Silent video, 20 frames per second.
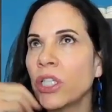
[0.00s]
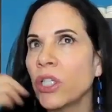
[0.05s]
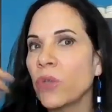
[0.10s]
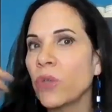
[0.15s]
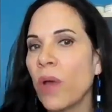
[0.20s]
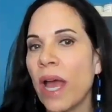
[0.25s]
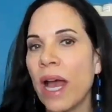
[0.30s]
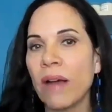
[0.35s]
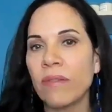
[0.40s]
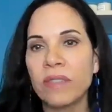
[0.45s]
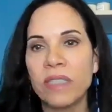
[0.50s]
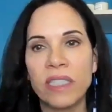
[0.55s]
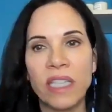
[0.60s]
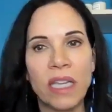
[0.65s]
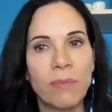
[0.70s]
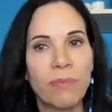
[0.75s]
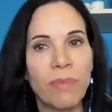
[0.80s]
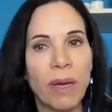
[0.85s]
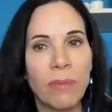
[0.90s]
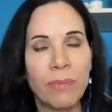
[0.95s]
Do you have to
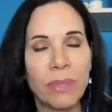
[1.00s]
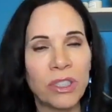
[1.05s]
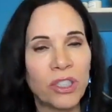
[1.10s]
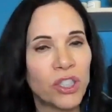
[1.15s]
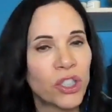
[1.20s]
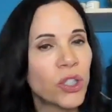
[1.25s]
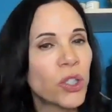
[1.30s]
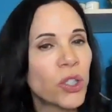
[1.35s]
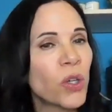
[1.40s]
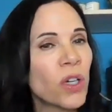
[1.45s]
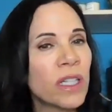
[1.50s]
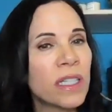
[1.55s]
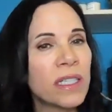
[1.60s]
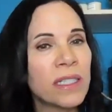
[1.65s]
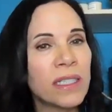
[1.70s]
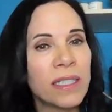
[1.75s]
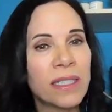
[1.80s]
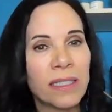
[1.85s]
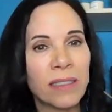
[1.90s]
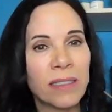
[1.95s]
keep up
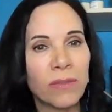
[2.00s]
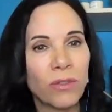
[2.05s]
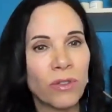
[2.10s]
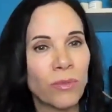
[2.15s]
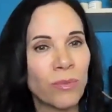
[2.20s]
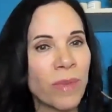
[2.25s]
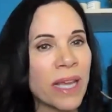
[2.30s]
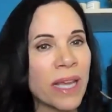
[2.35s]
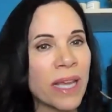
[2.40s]
insurance or